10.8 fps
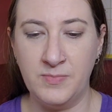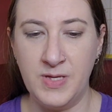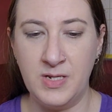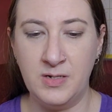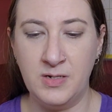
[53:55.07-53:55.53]

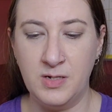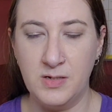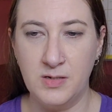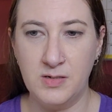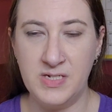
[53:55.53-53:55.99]
in
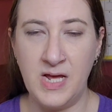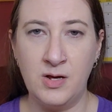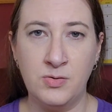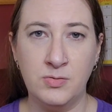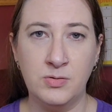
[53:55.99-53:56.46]

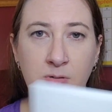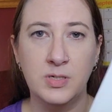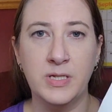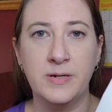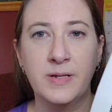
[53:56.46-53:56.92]
town
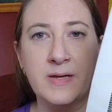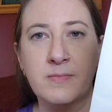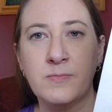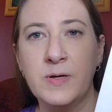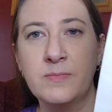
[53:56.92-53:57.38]
in
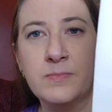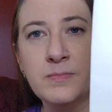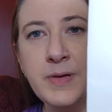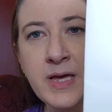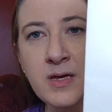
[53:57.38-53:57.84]
like what,
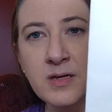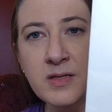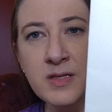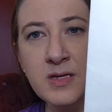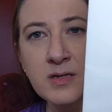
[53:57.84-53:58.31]
May, I
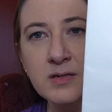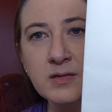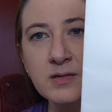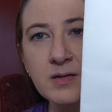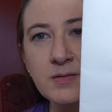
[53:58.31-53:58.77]
think,
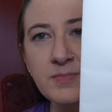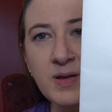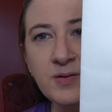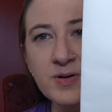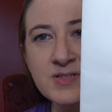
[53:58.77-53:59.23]

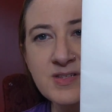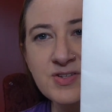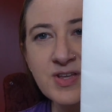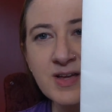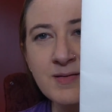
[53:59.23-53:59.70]
buying cross
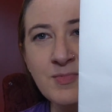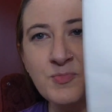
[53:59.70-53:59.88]
stitch like I'm